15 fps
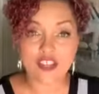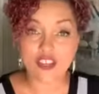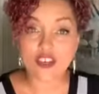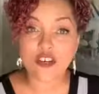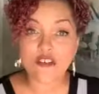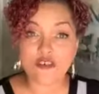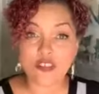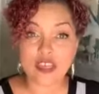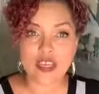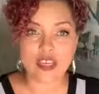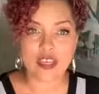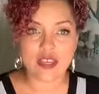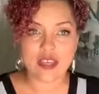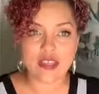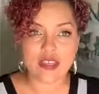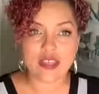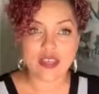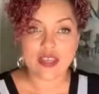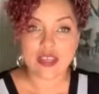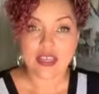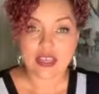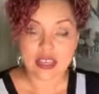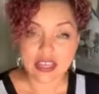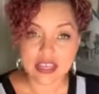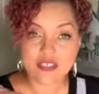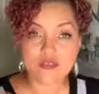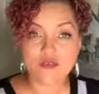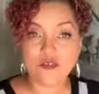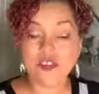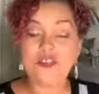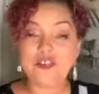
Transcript: And your fee is